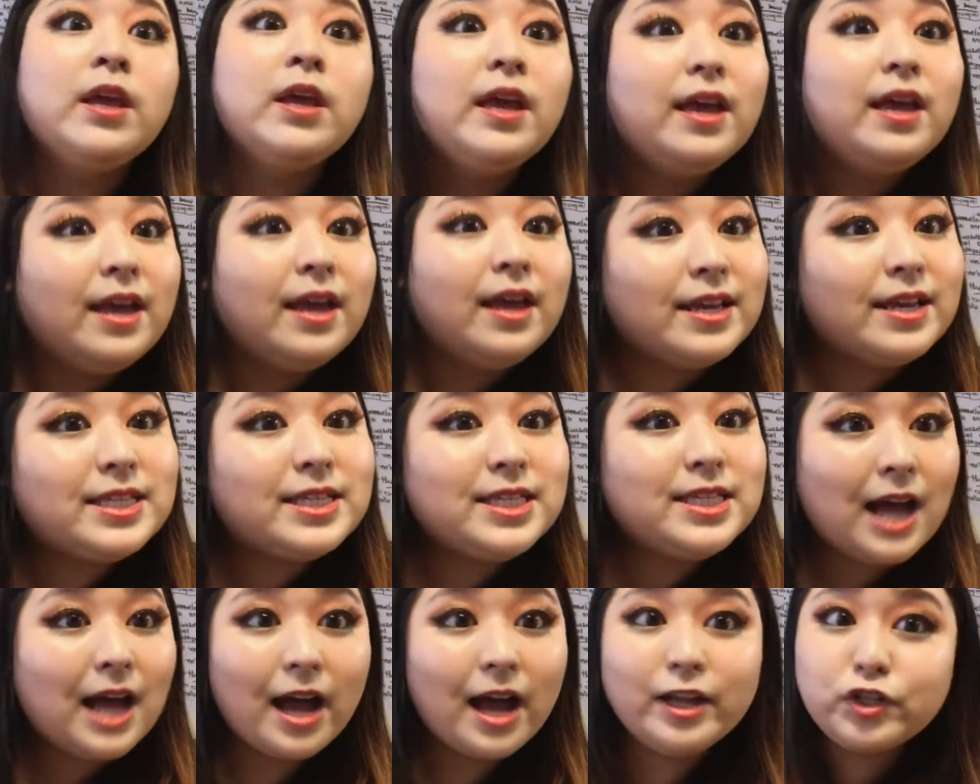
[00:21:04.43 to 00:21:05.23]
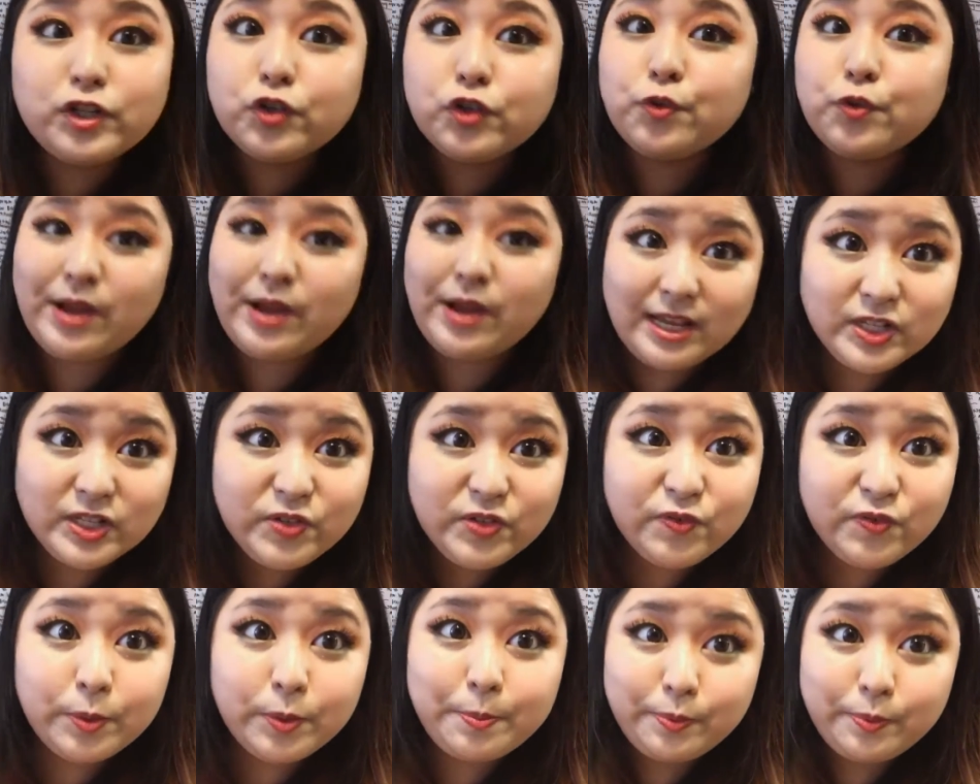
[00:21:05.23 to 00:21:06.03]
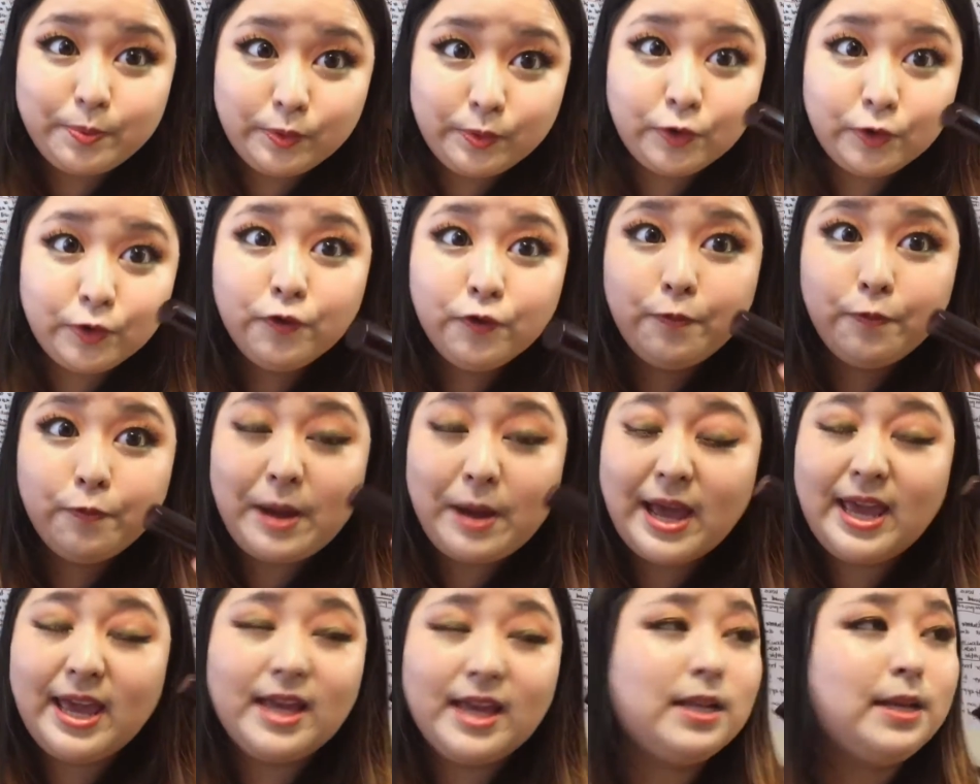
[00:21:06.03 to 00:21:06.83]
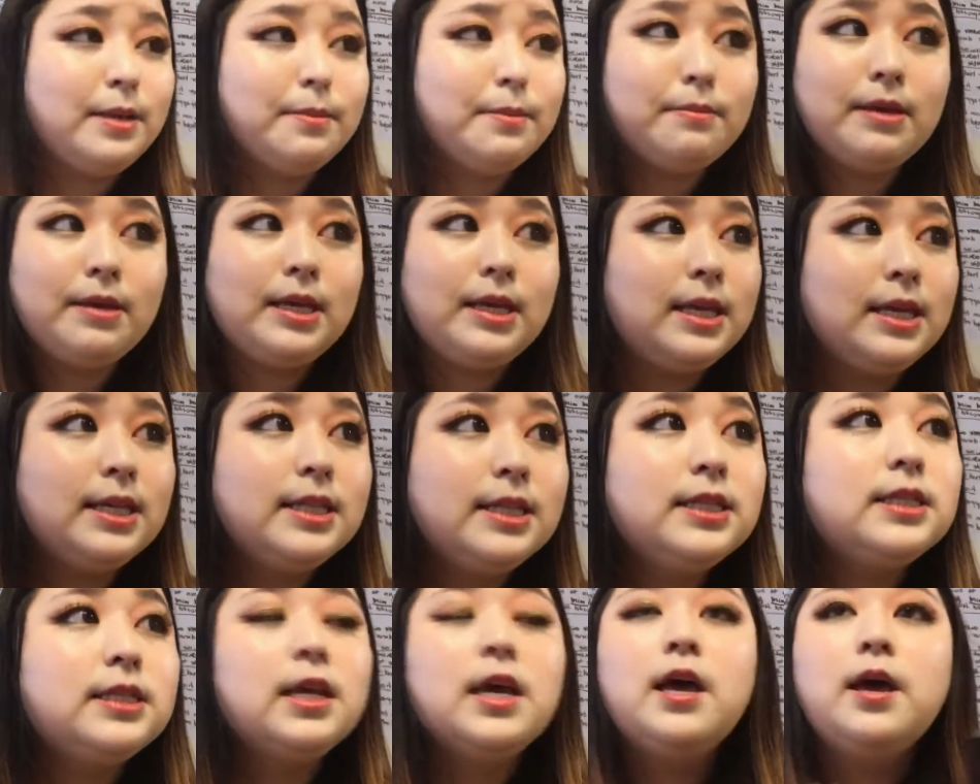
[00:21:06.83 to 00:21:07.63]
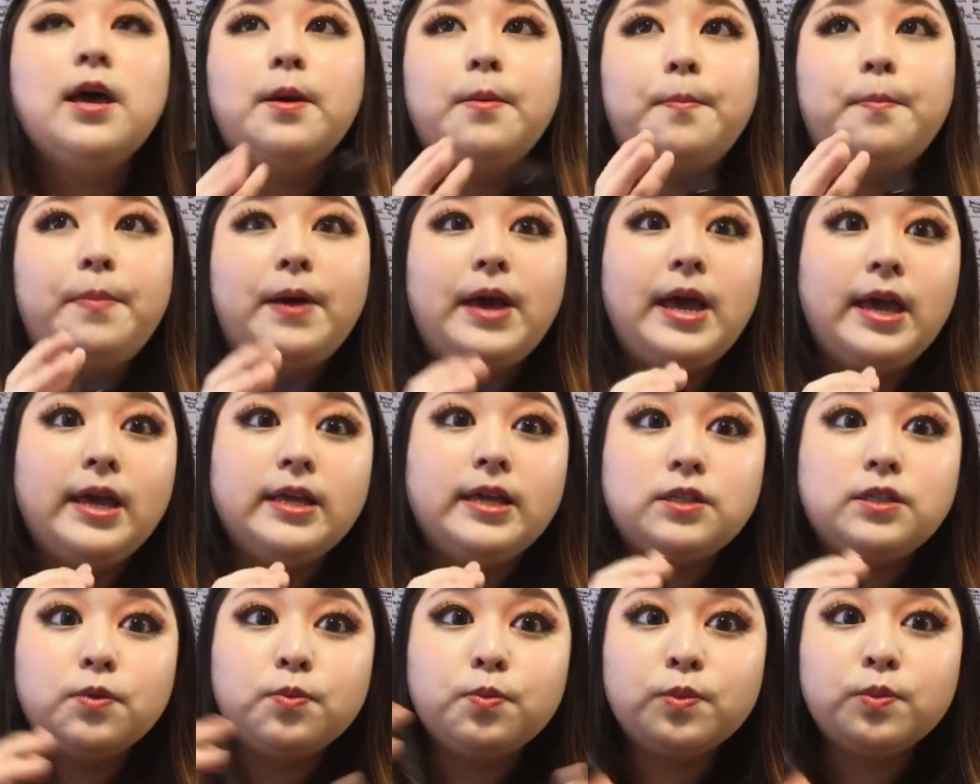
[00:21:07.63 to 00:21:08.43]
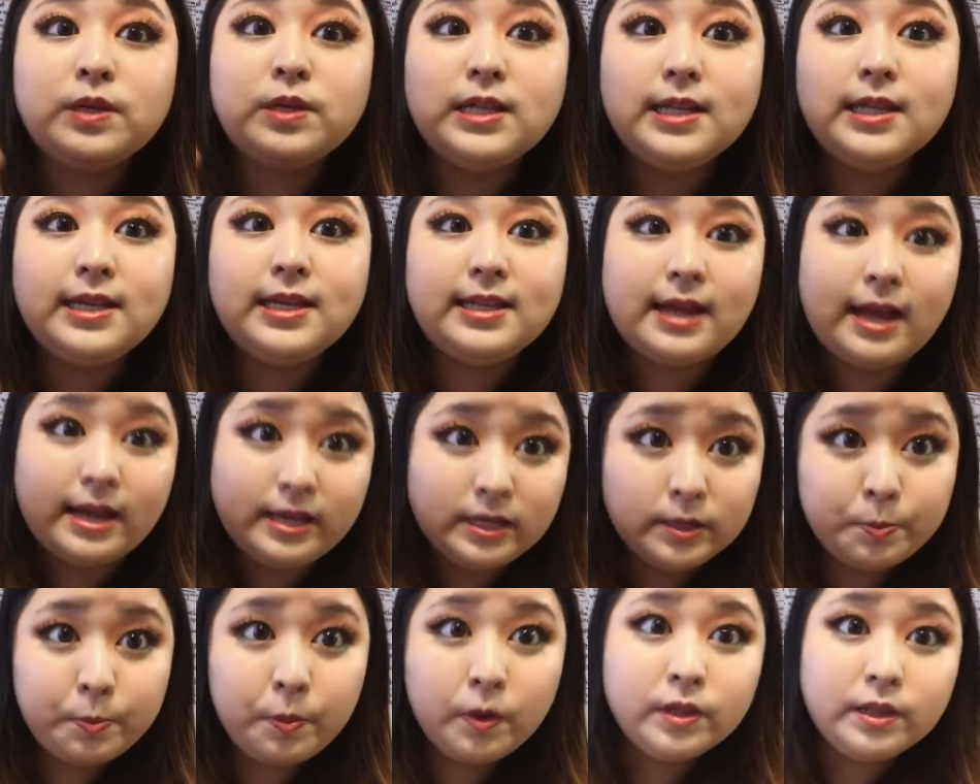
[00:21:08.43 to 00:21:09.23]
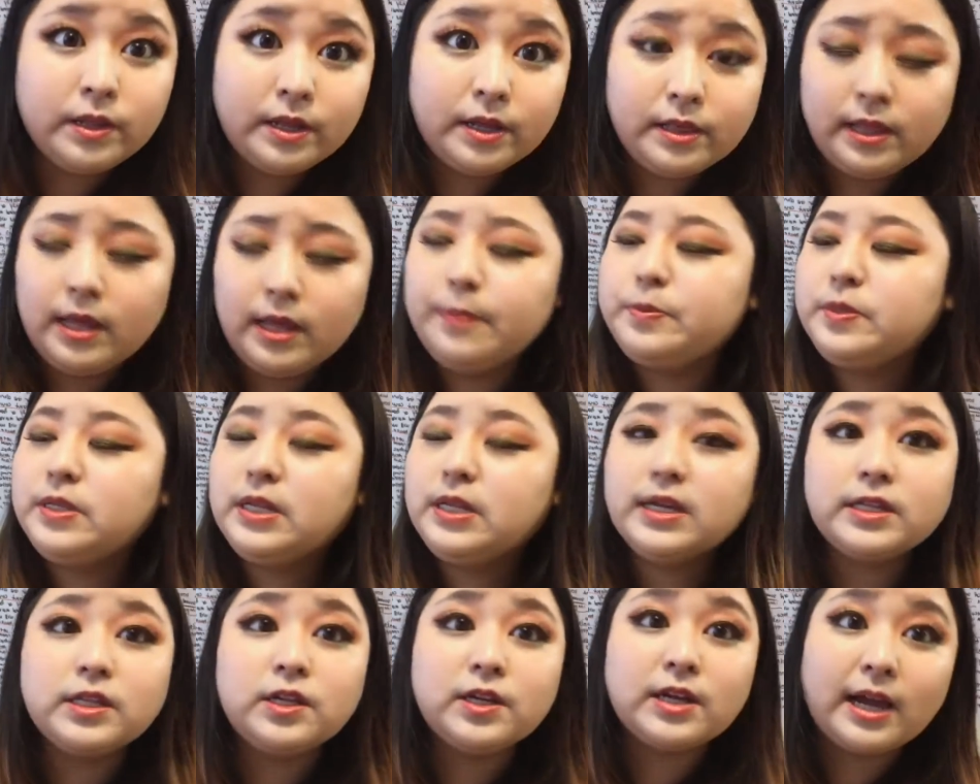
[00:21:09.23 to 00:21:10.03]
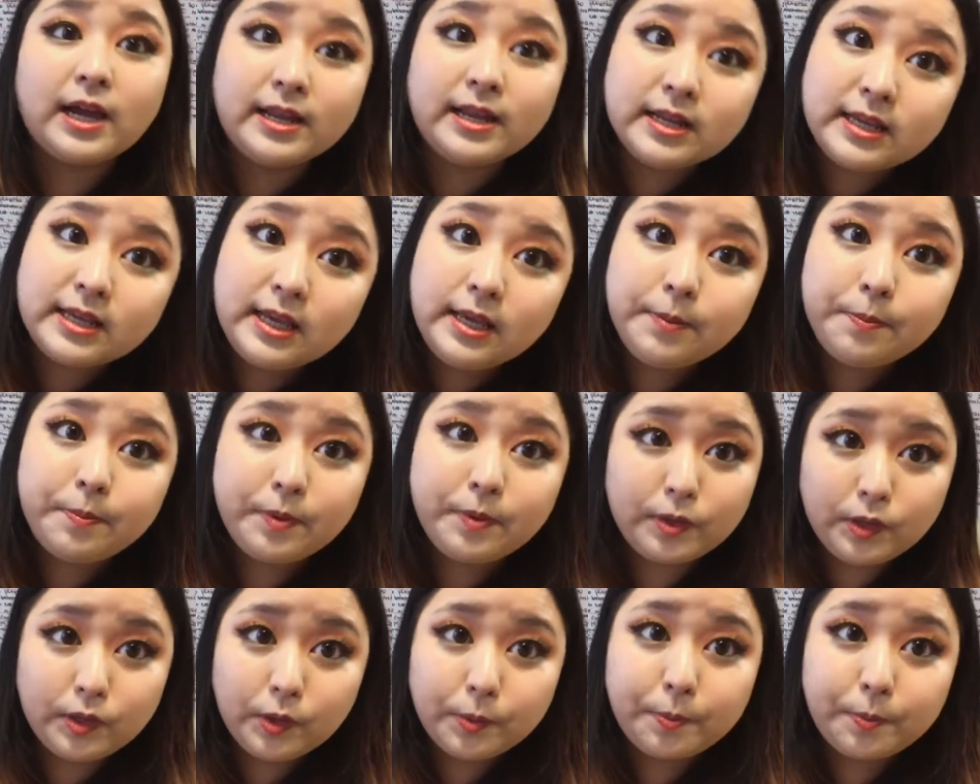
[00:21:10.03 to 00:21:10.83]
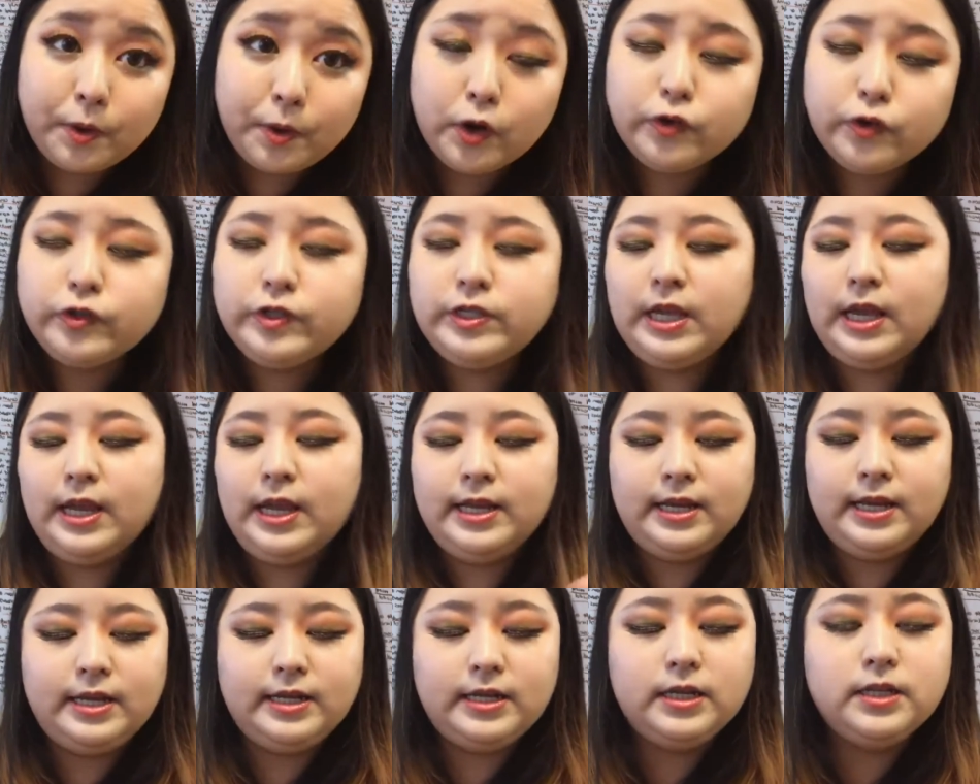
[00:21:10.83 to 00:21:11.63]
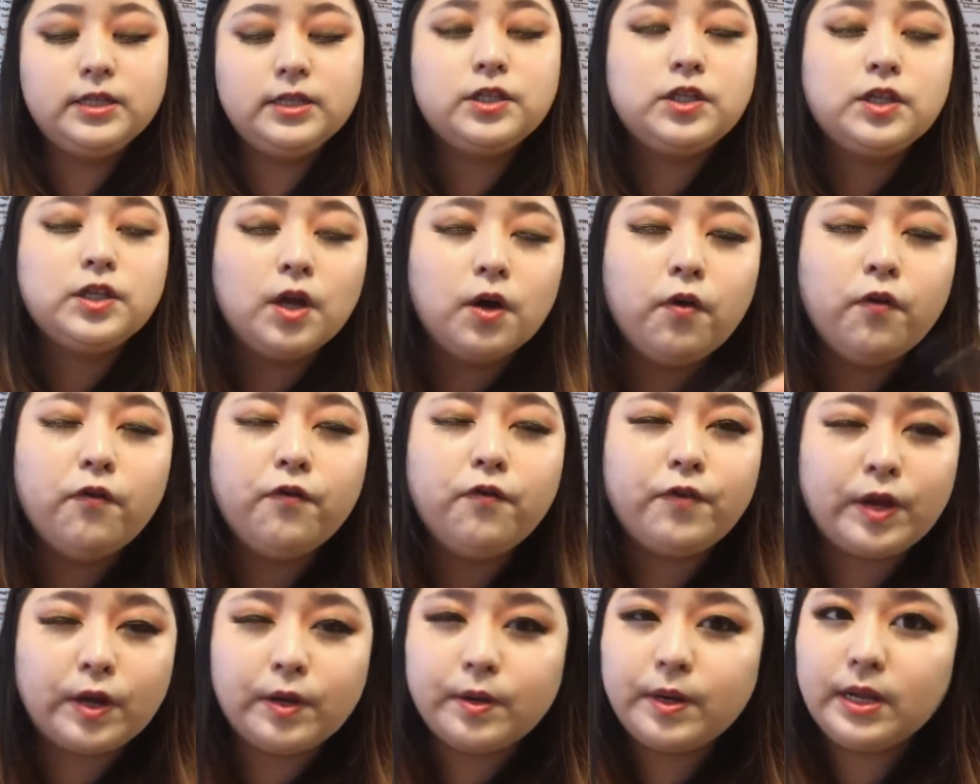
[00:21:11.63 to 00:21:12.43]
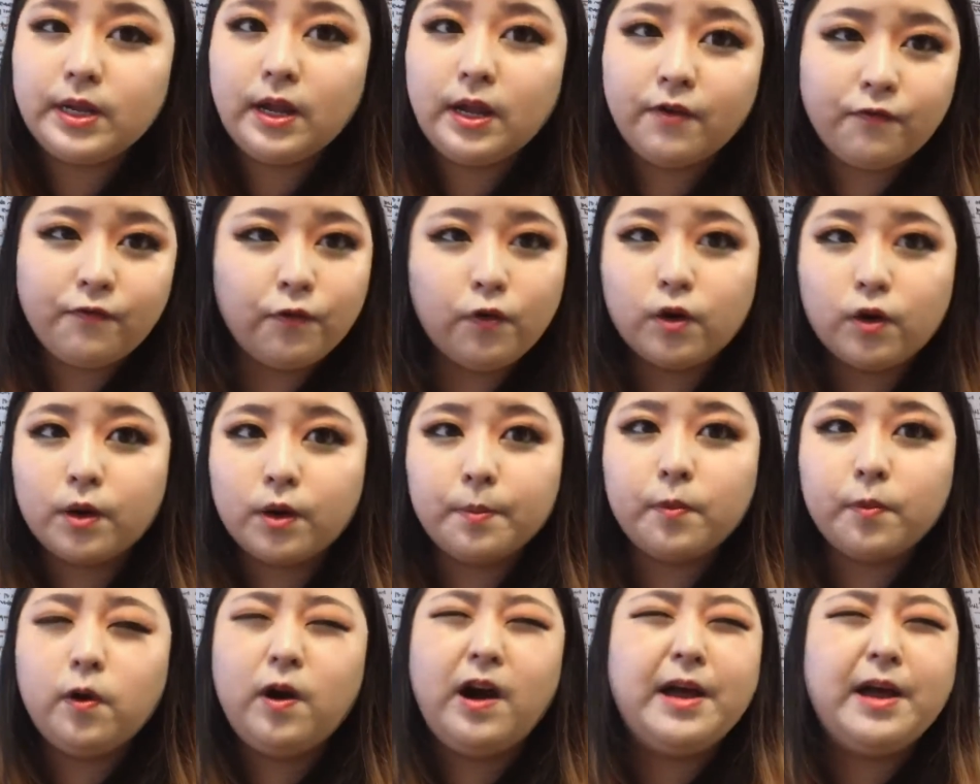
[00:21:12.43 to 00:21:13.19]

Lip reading: it's not transfer proof by any means, but it's a really nice bullet lipstick to kind of keep in your purse, and it is still very affordable.